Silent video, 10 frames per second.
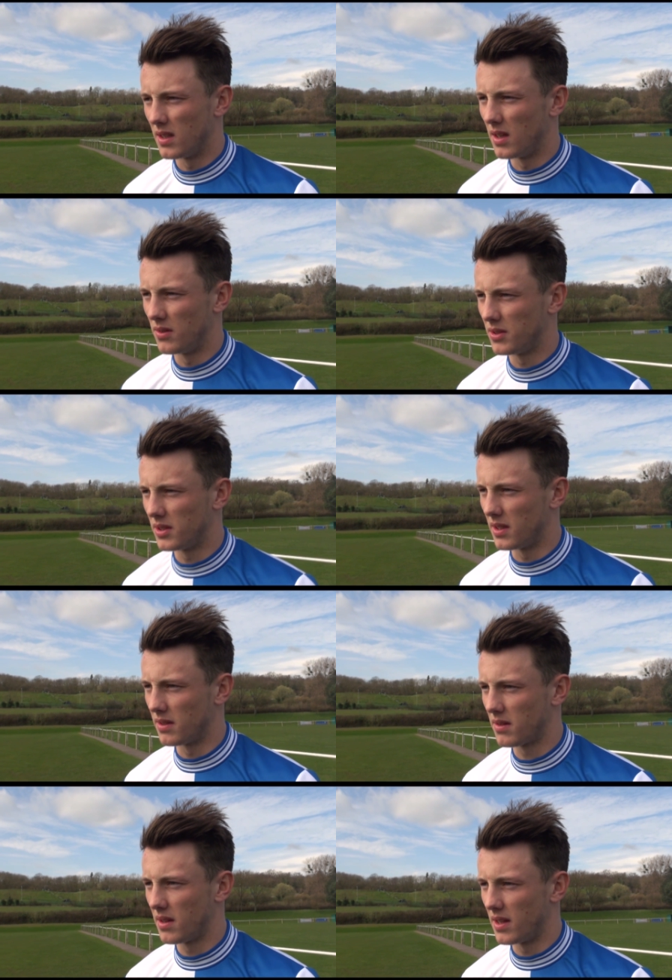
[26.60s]
Yeah,
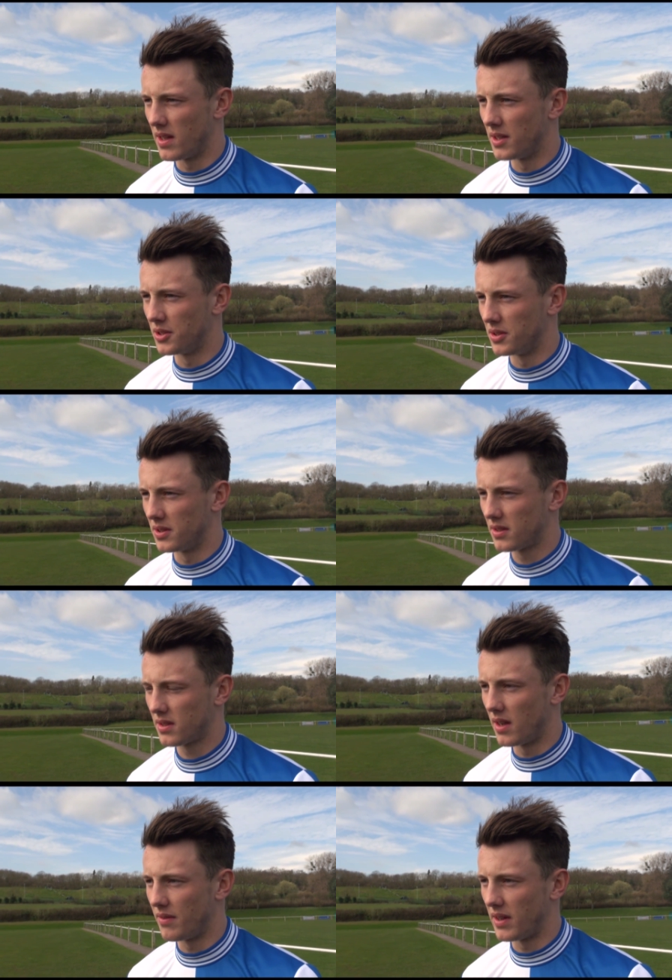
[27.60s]
obviously uh, the
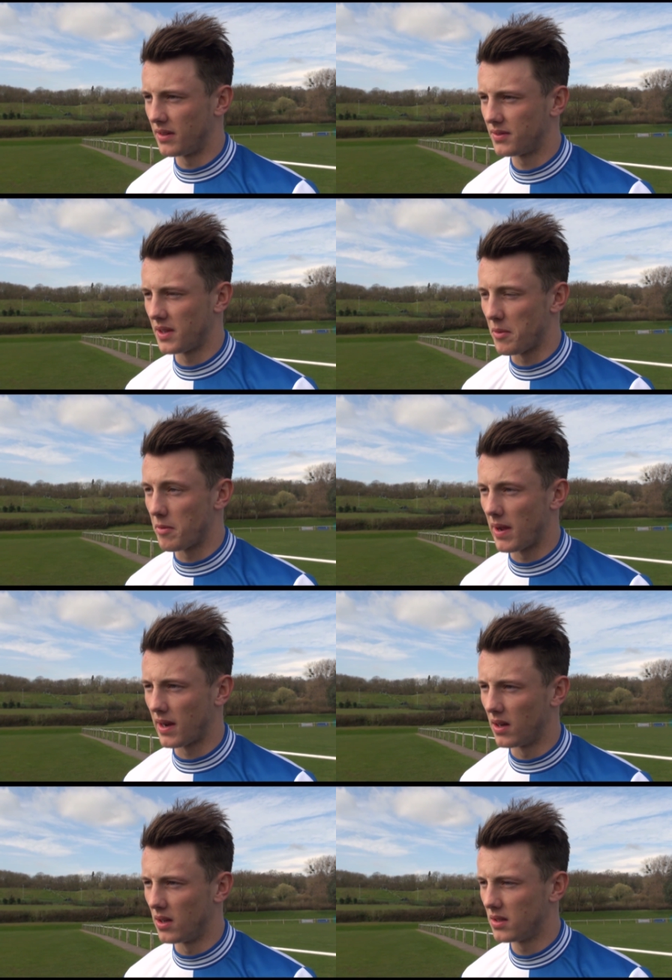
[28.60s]
injuries that I've had have set me
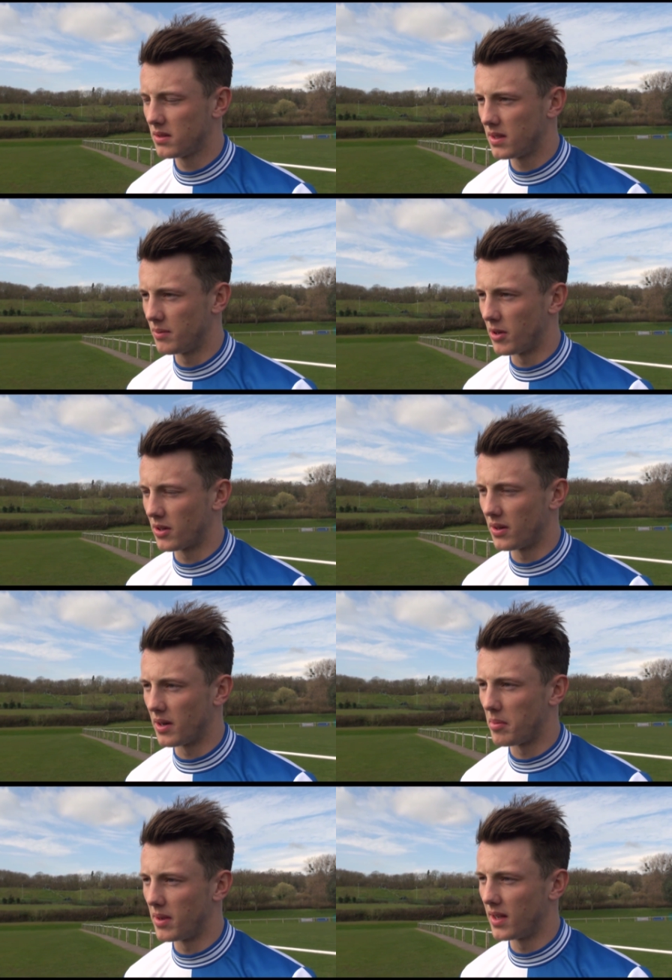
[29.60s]
back a lot in my
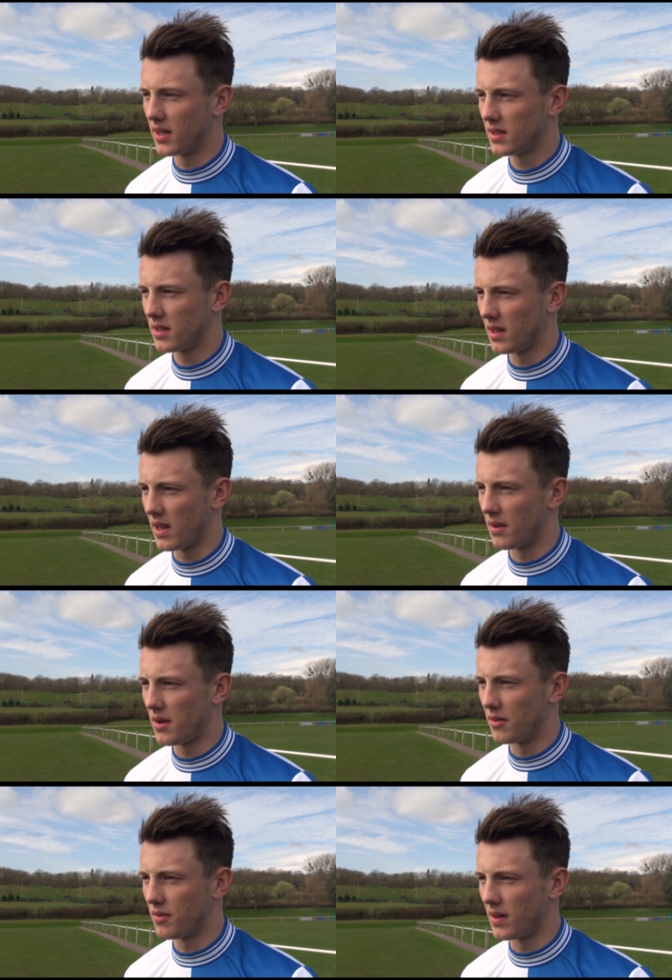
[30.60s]
career, but no,
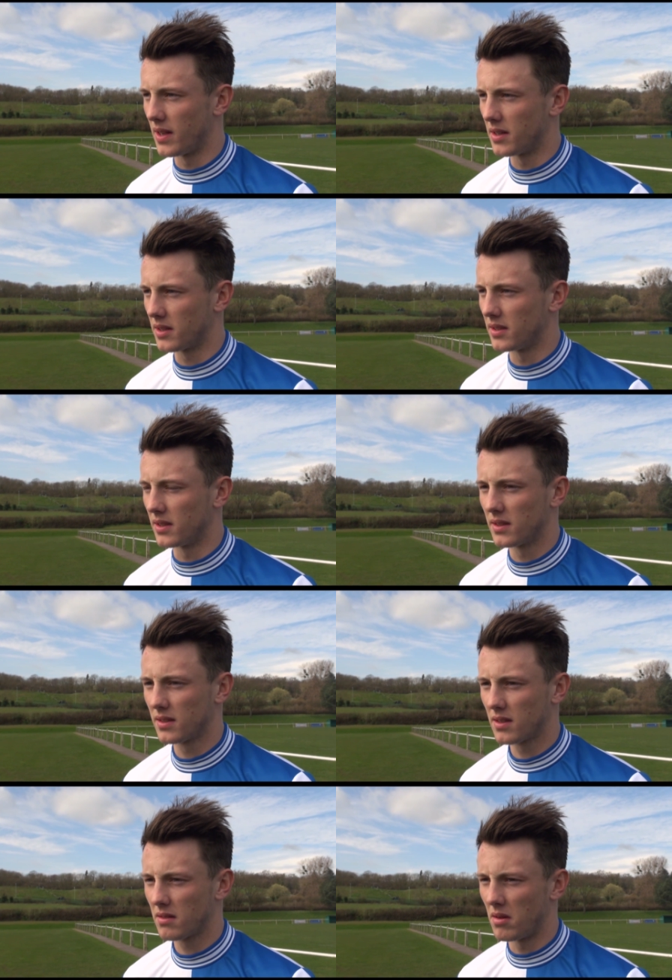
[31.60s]
hopefully I can
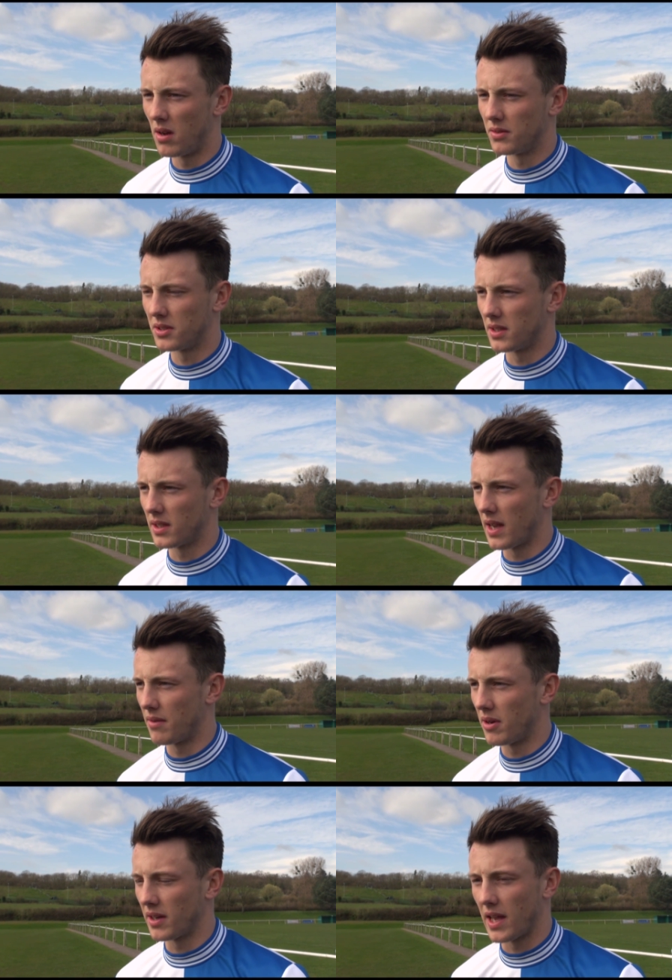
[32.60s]
obviously
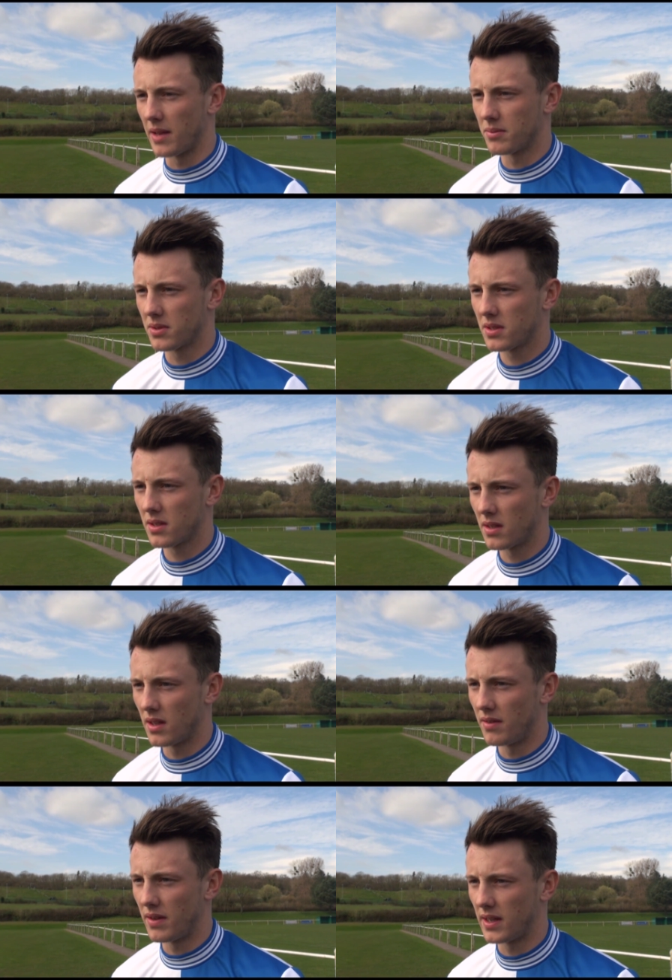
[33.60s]
get a run of games
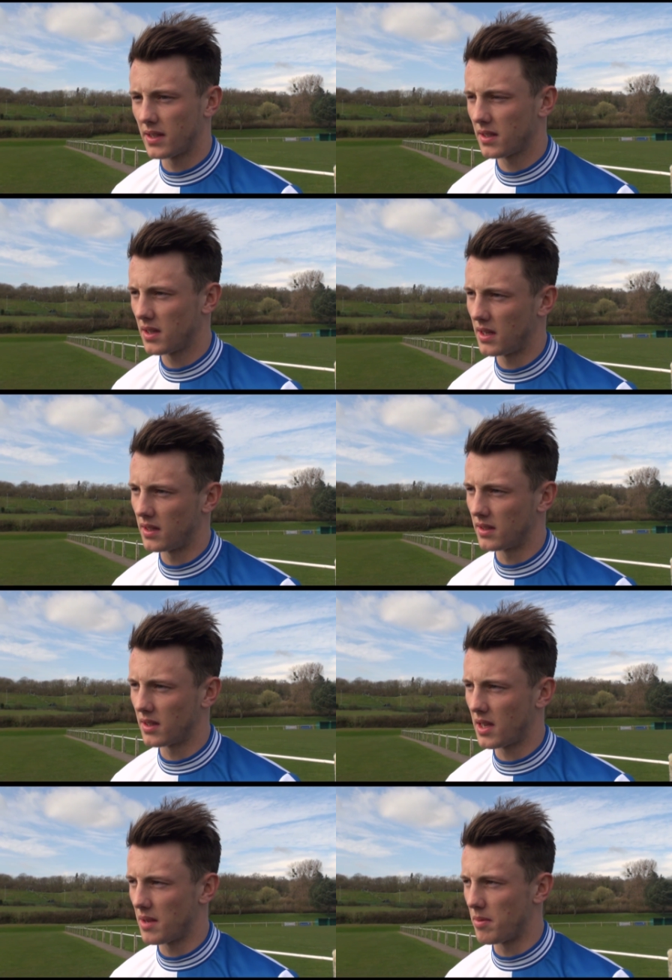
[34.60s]
that I've had
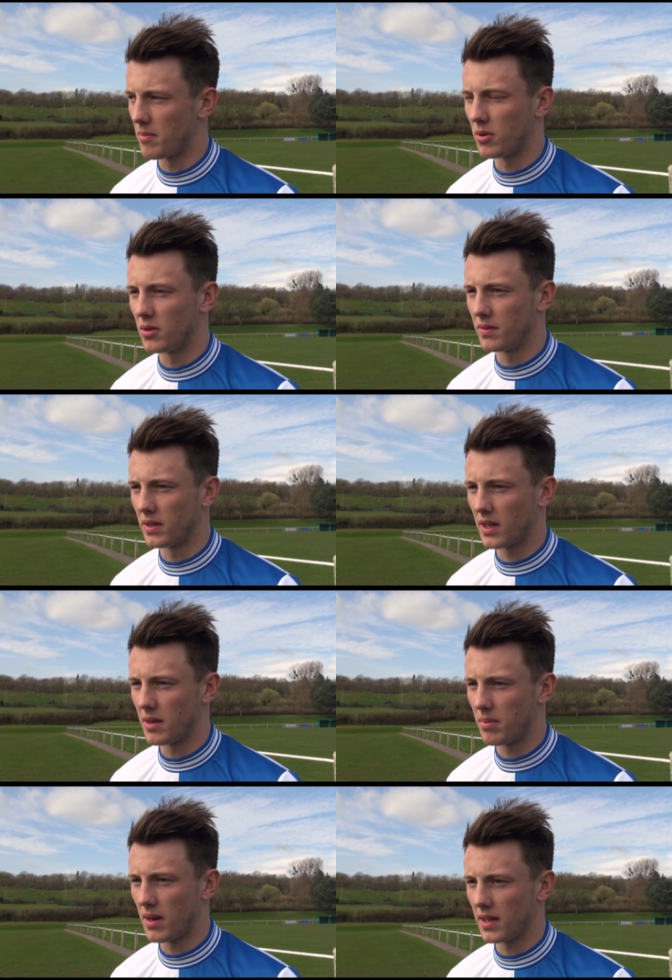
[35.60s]
and keep improving and
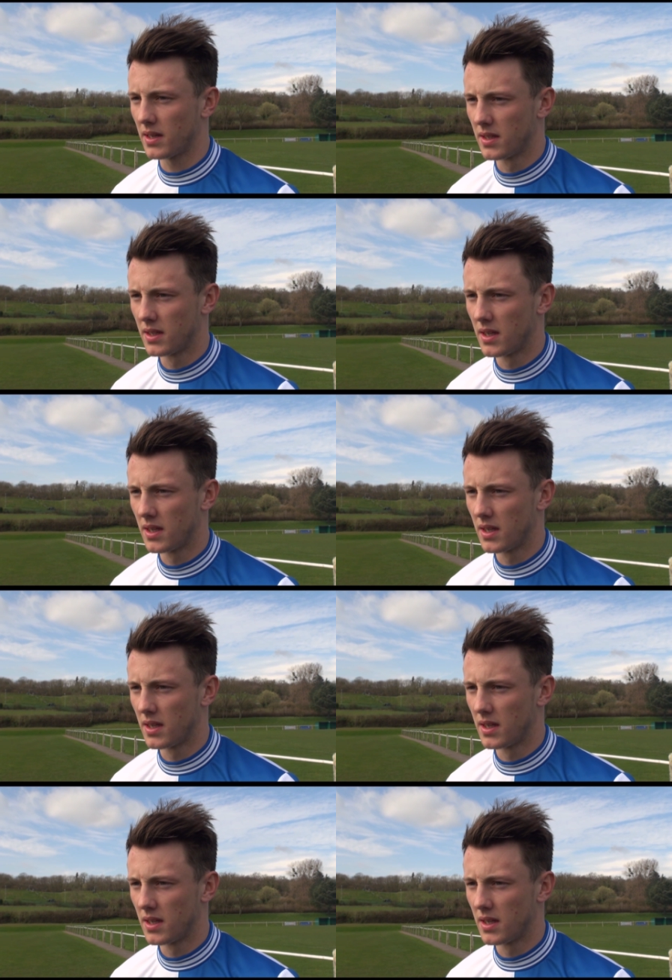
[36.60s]
keep playing.